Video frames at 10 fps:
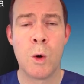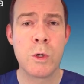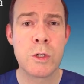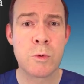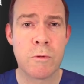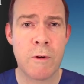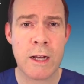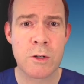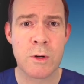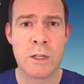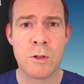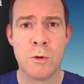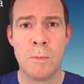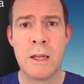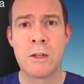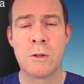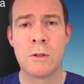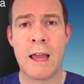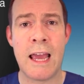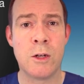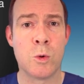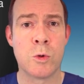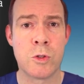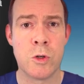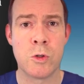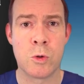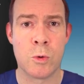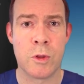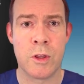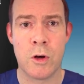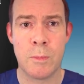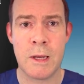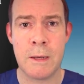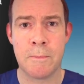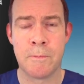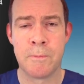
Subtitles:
which is refractory to medical and/or surgical therapy.